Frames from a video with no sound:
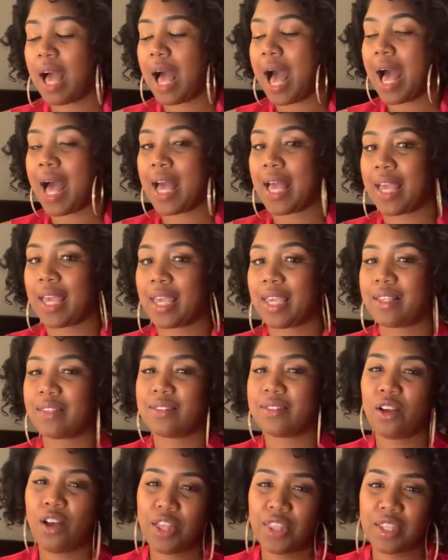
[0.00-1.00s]
I
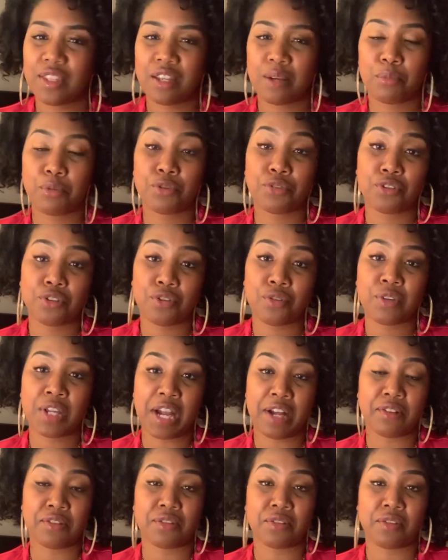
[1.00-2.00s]
saw the number 2
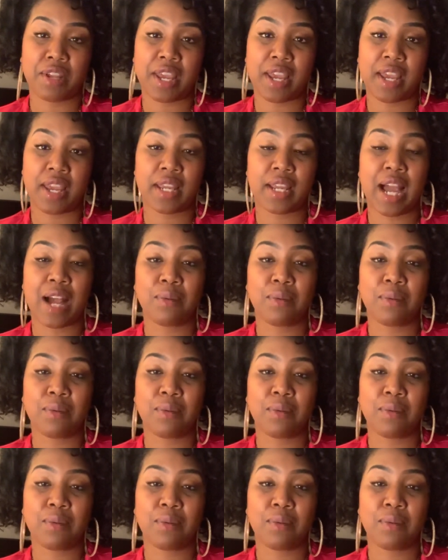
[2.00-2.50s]
yesterday.